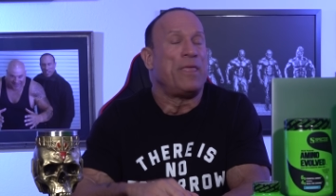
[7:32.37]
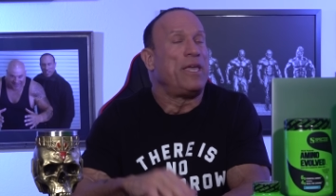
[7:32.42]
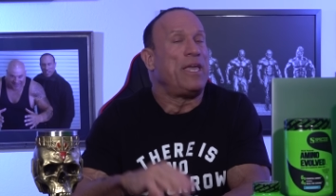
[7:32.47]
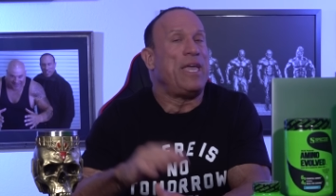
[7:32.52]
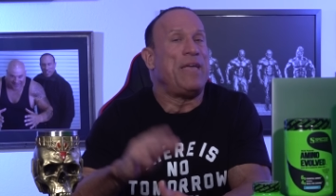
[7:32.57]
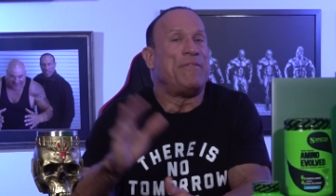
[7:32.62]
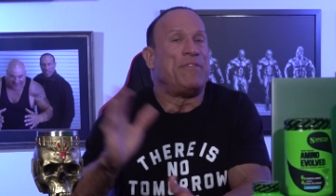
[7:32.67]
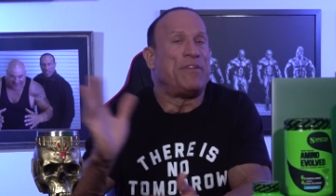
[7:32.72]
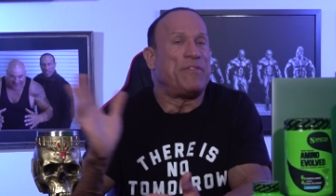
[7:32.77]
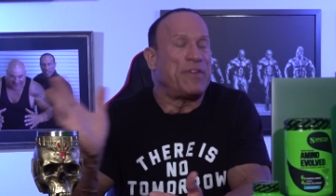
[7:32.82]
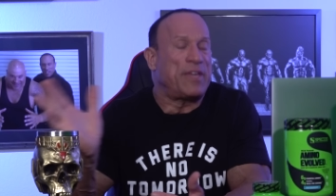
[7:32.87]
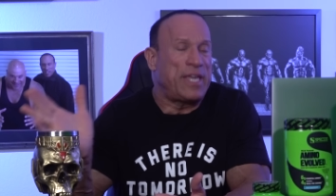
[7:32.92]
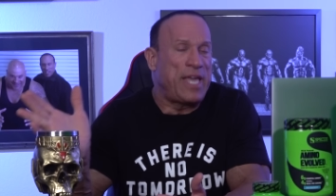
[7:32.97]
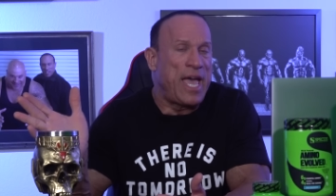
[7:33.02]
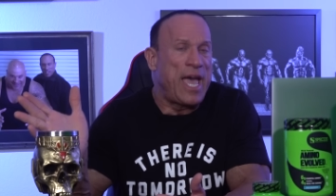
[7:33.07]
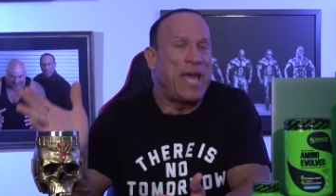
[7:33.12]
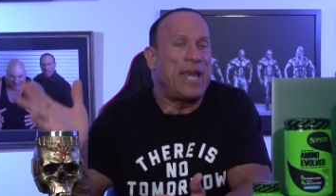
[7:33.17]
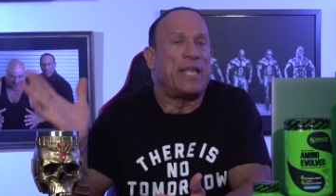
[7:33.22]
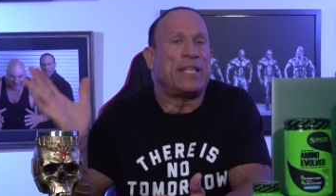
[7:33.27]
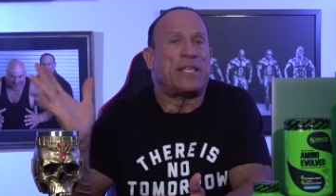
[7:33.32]
Even if it
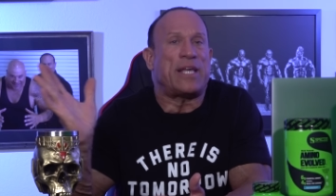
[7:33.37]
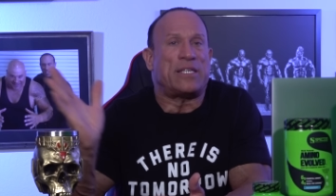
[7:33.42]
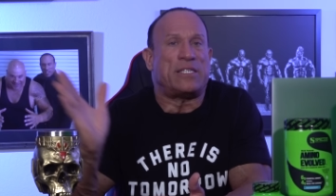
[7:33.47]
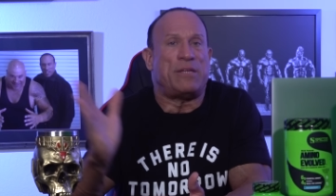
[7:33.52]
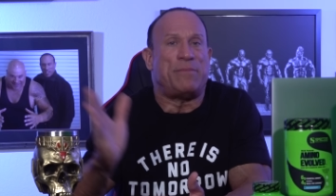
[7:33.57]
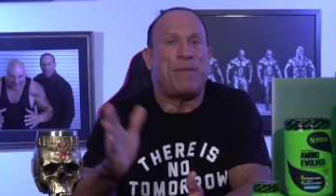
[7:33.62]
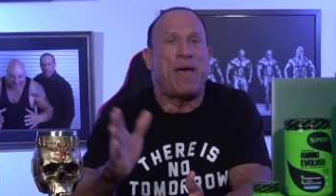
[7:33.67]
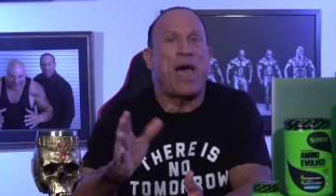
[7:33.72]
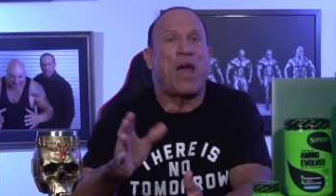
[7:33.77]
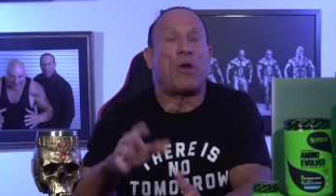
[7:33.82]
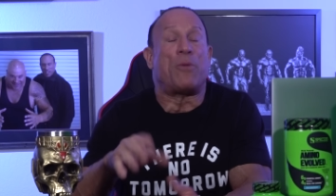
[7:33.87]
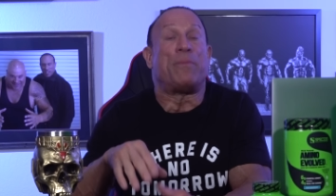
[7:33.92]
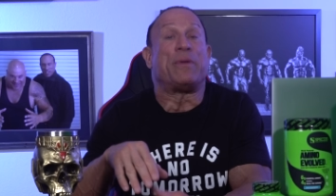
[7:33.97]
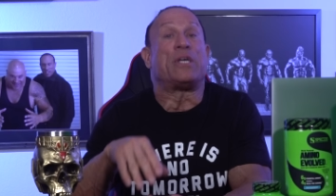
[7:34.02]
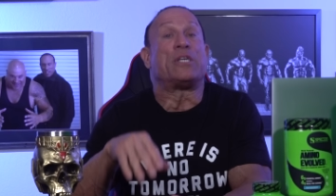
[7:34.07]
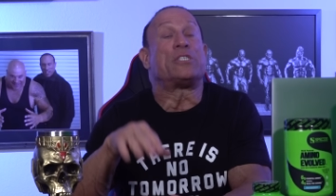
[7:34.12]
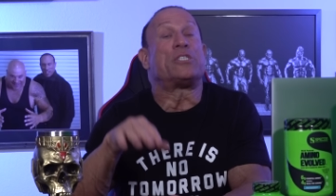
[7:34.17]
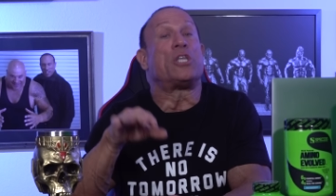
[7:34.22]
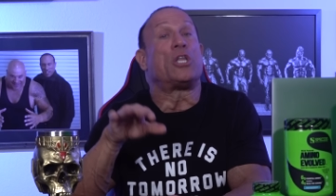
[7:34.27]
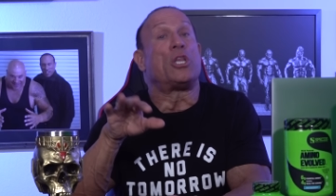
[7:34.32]
can't, it doesn't matter
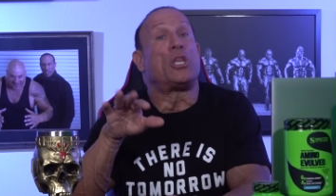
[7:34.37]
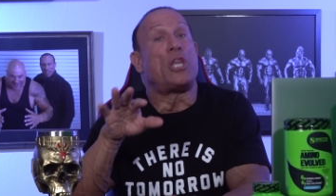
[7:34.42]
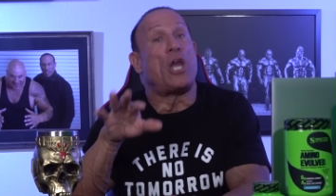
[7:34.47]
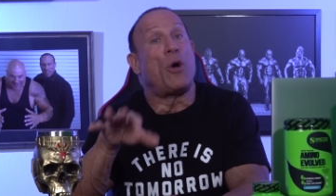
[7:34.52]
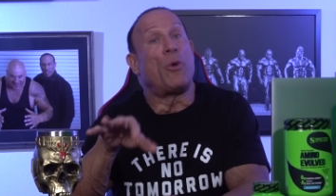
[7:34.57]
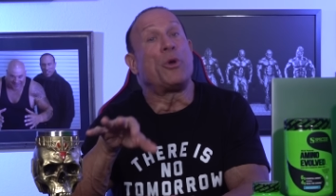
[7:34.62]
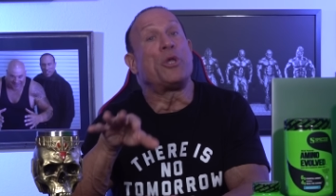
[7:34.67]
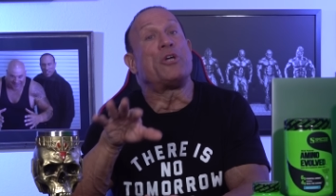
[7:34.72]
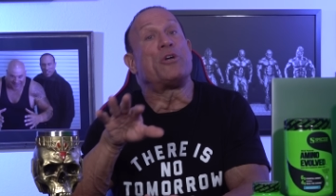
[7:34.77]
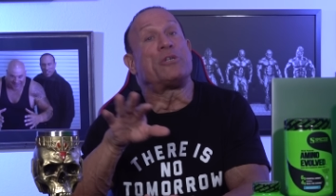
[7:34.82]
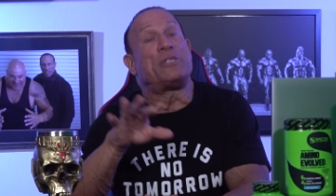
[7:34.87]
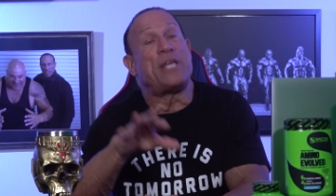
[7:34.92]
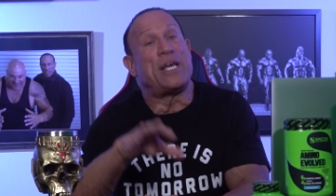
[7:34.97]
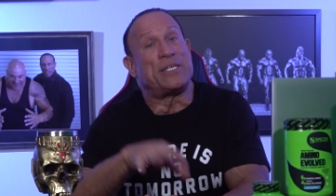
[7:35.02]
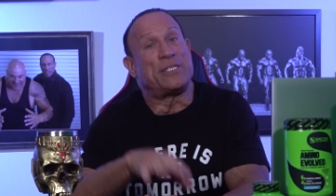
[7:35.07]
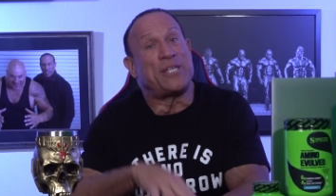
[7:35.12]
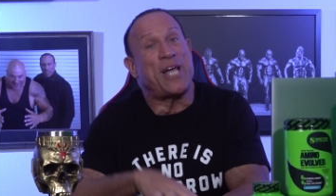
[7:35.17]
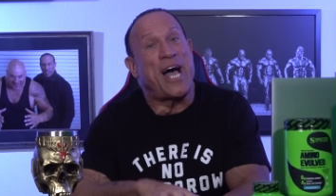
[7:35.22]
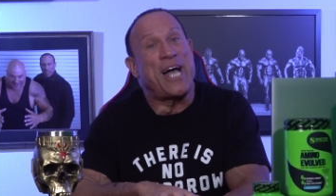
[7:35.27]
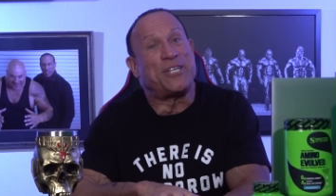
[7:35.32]
because the lower your
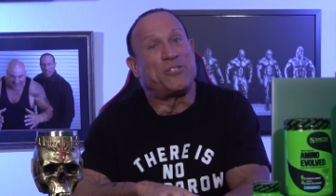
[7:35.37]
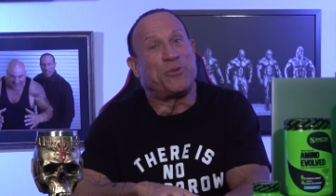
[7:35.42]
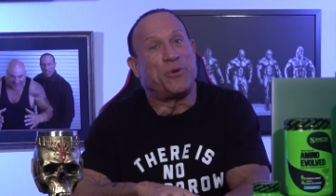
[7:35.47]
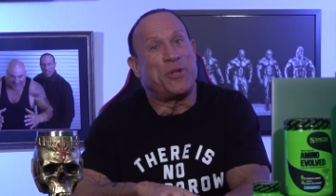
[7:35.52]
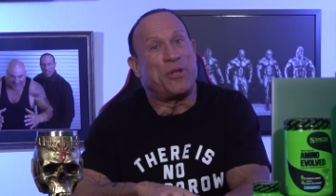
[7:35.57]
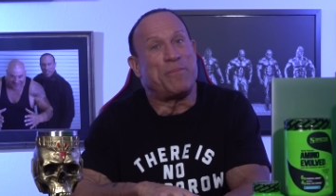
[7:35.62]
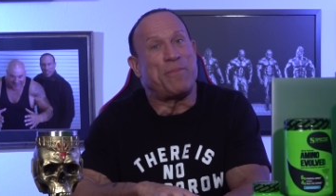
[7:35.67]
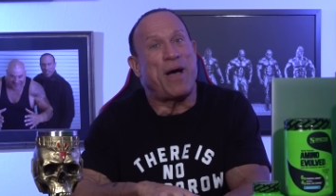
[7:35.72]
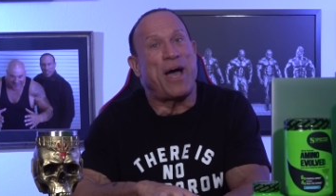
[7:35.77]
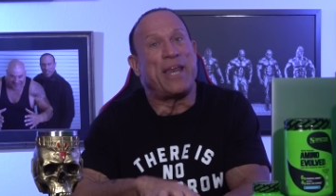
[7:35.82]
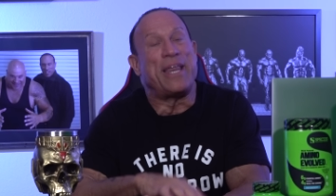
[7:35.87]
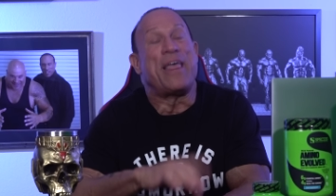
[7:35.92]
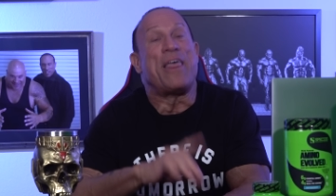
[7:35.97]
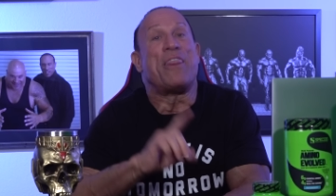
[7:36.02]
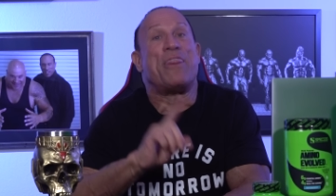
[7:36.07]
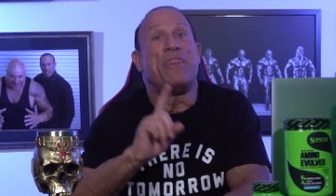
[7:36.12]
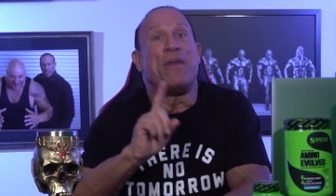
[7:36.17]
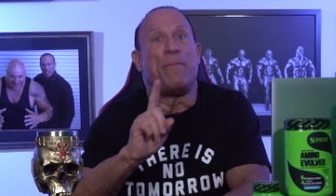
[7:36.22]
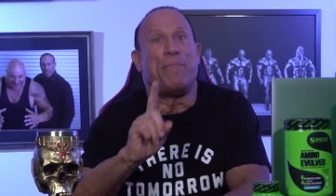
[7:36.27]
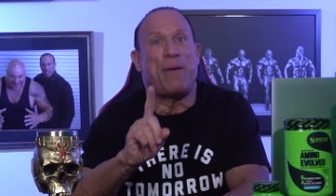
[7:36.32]
testosterone in your body,
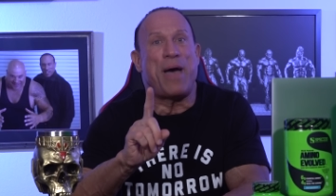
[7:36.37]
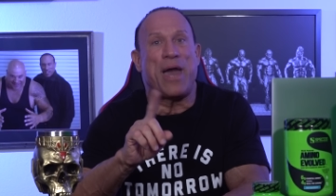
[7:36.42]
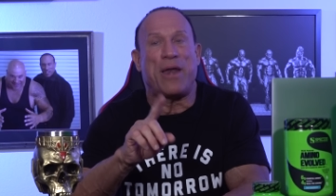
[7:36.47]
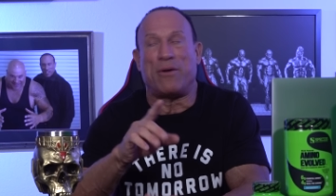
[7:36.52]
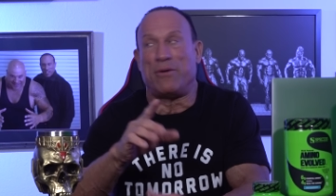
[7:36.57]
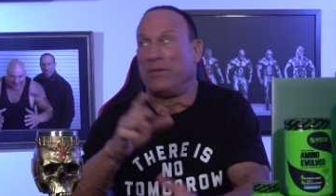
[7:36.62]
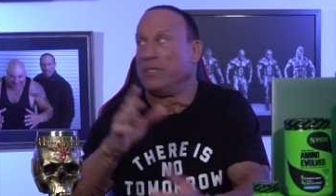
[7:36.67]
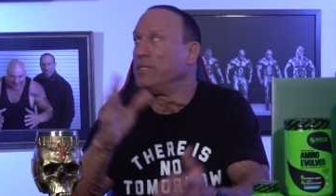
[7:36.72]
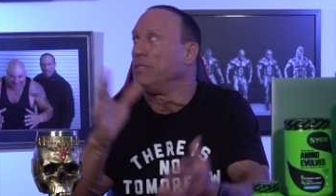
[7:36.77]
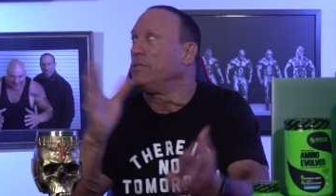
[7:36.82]
the better.